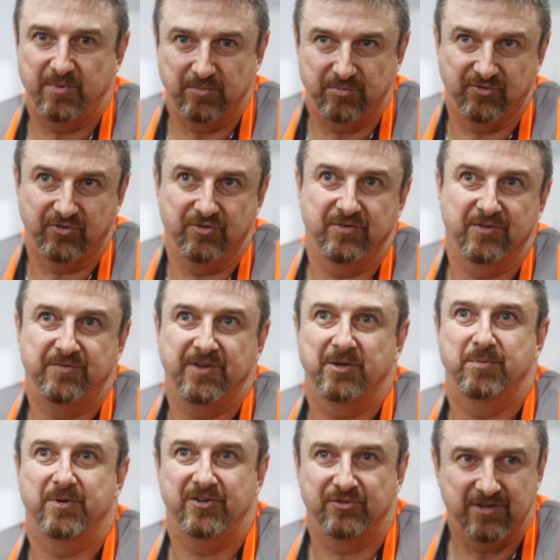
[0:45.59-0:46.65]
people to the
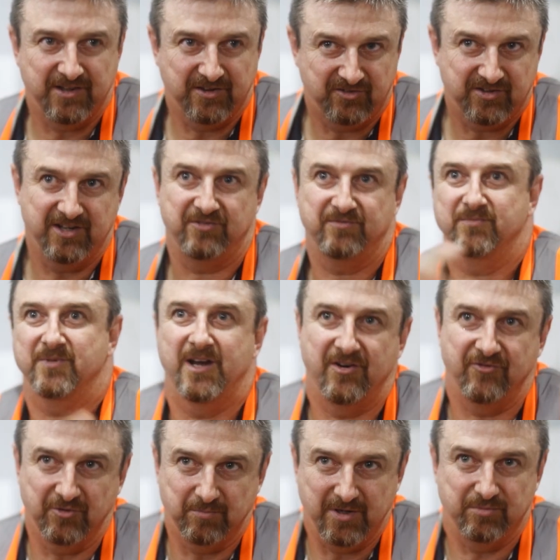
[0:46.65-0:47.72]
Philippines rather than take
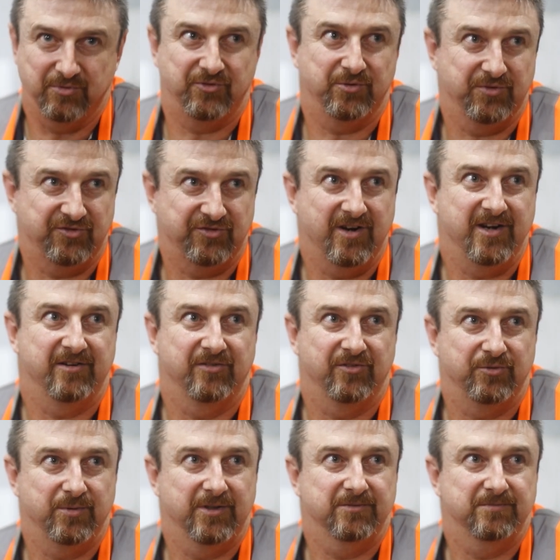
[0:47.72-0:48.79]
100 people to Australia
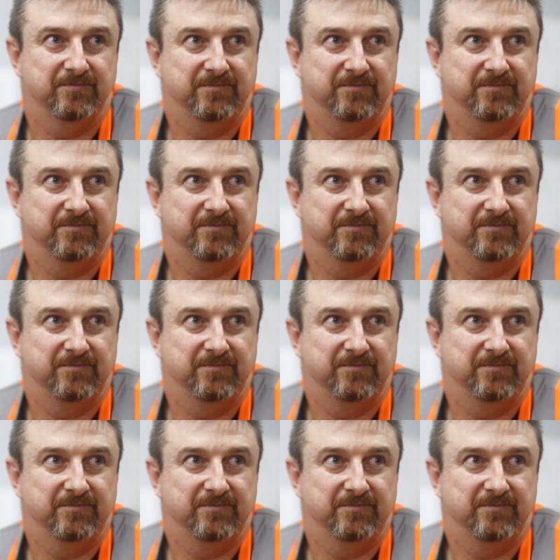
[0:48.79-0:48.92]
as well.